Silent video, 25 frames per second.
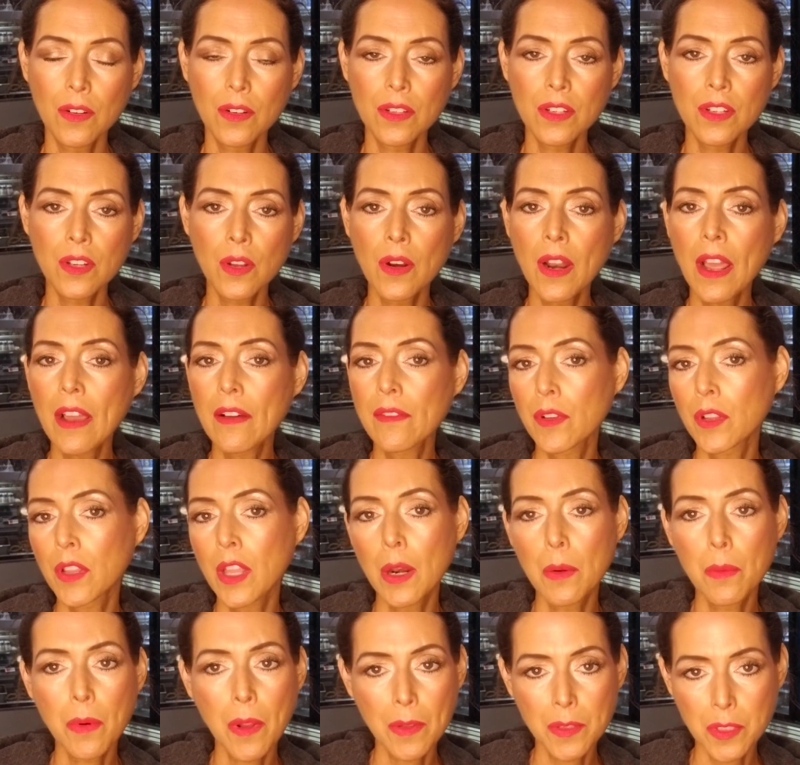don't have a
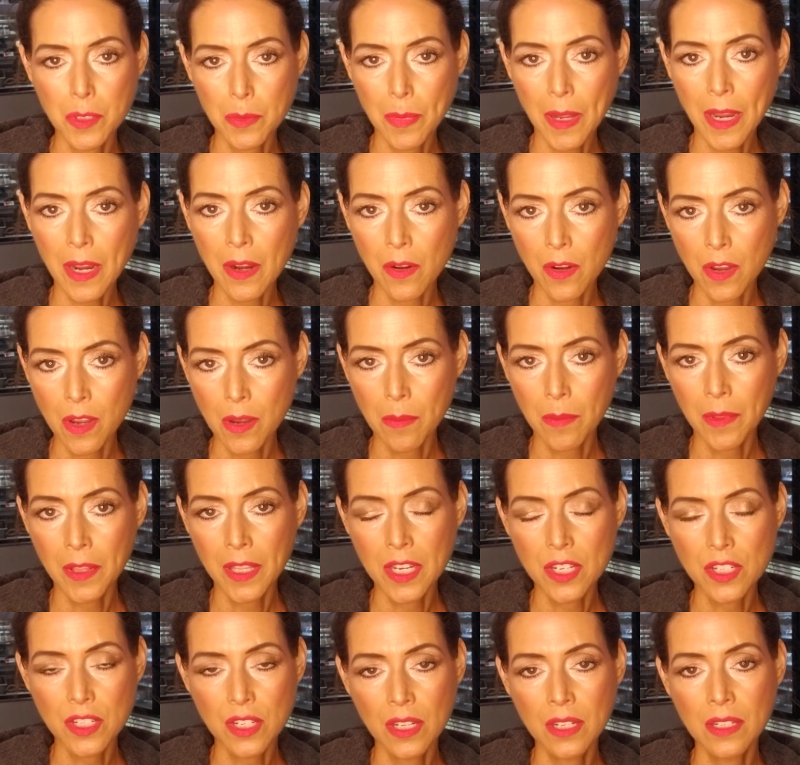lot of problems with
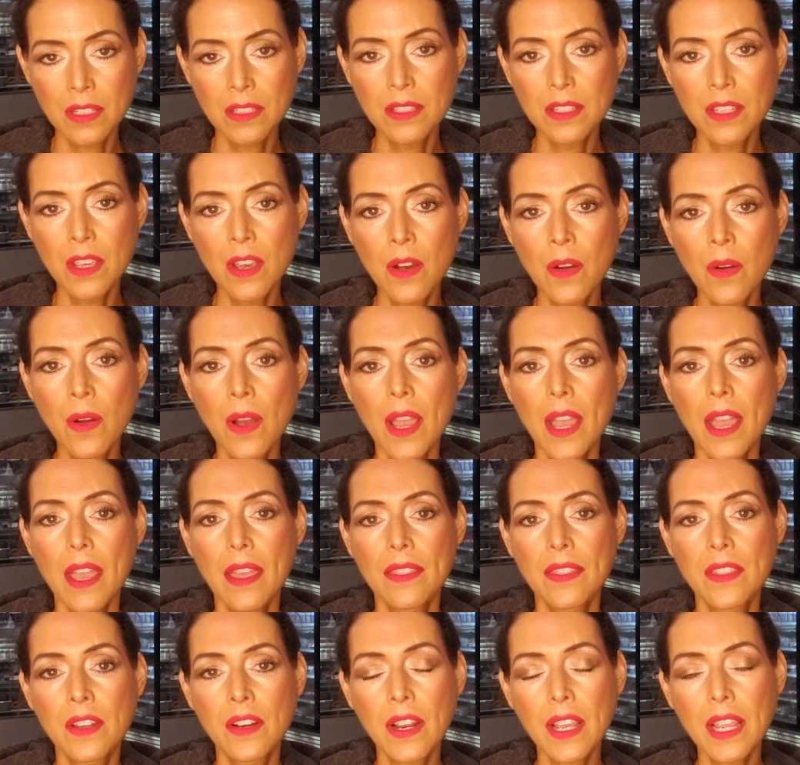bioaccumulation. So
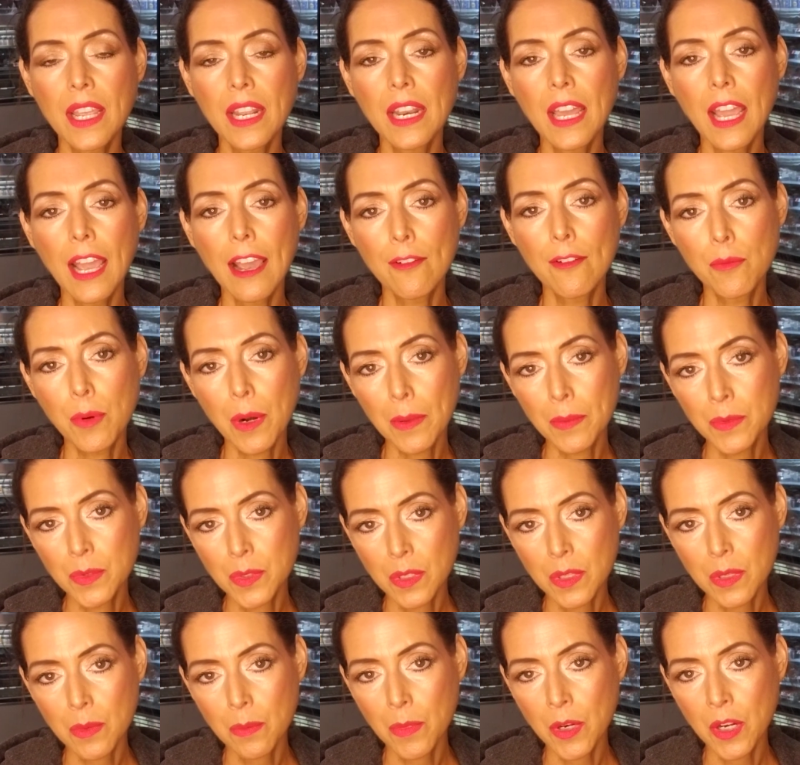they're not going to have problems
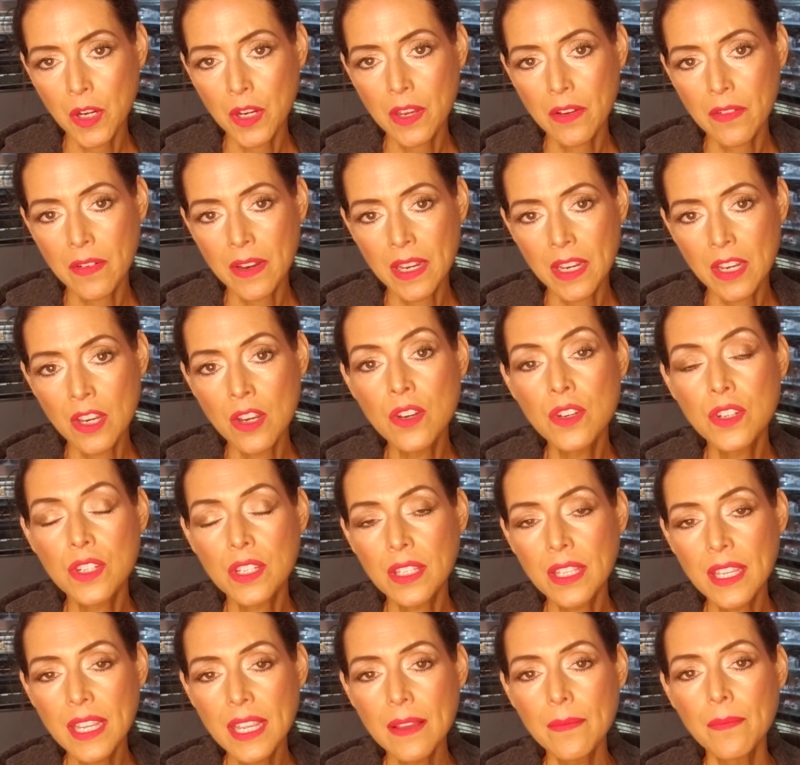with the mercury
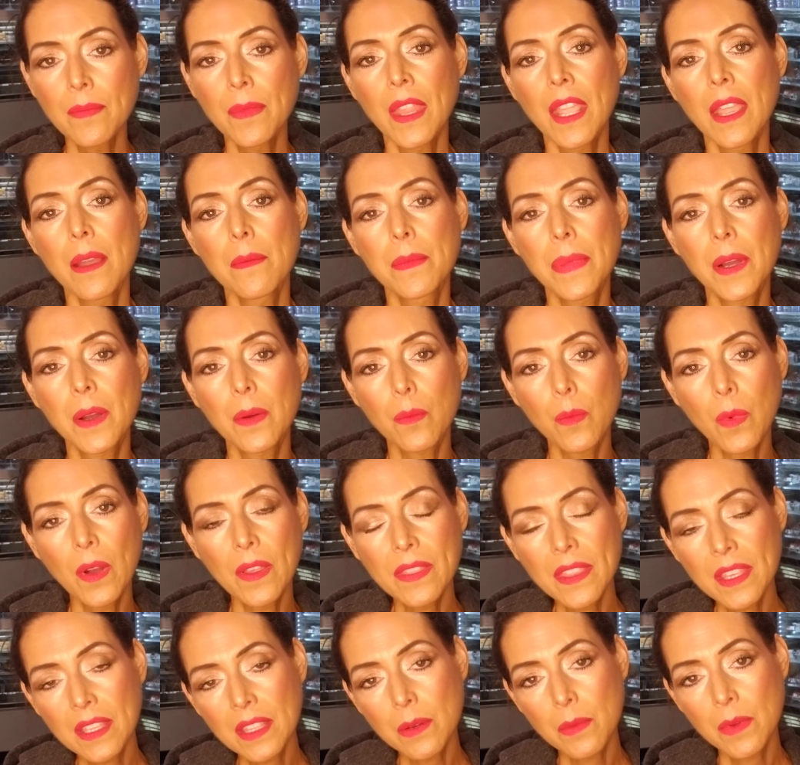usually. But
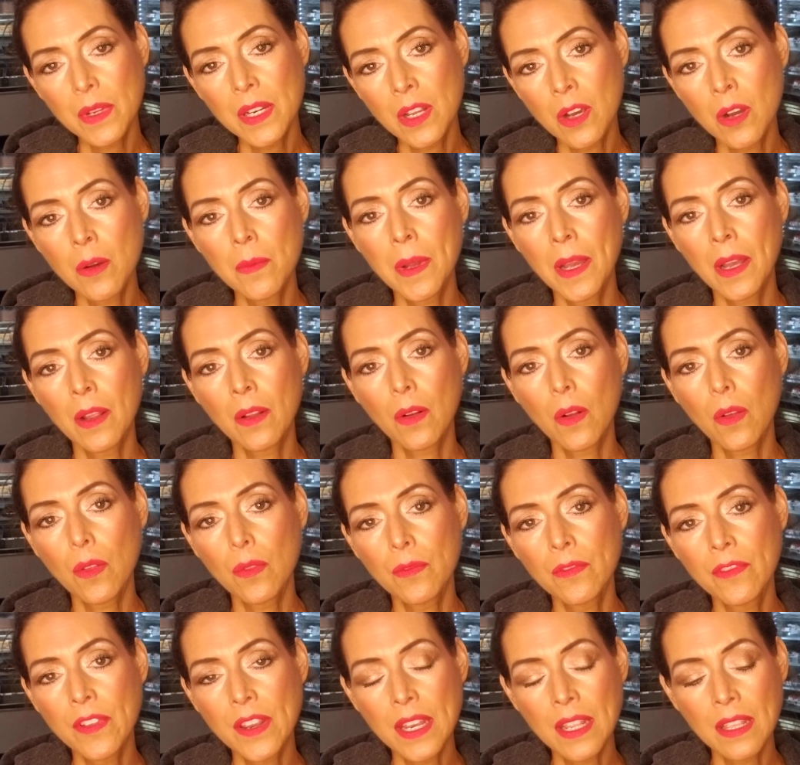one thing that we know about
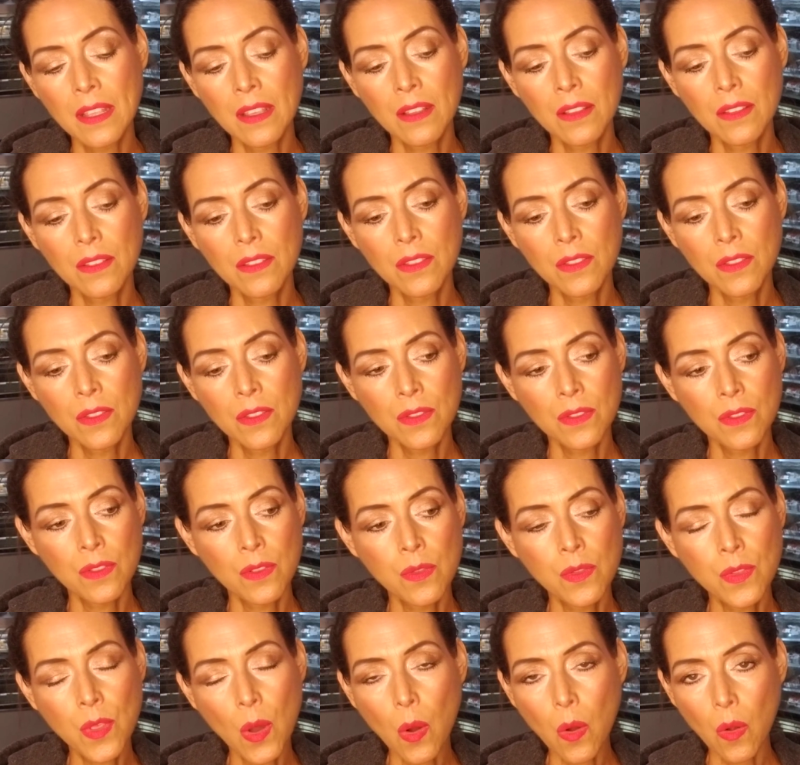feeding
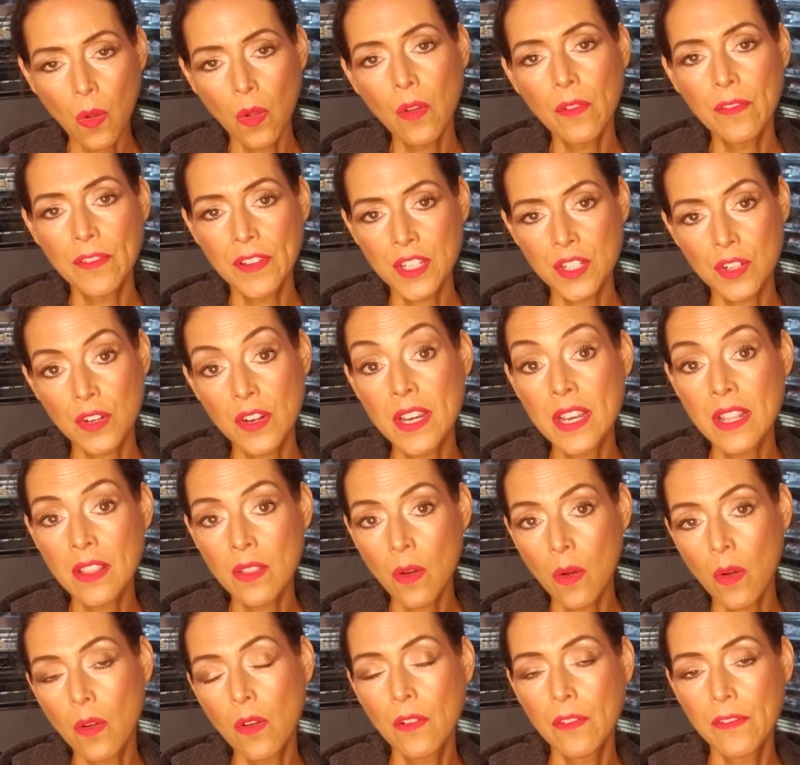the whole fish or eating
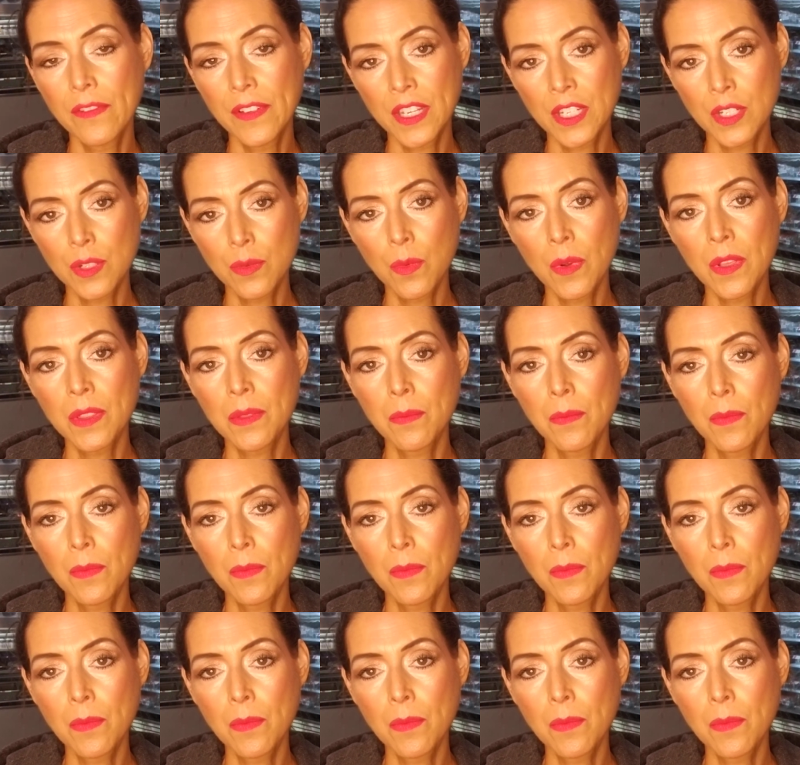the whole fish with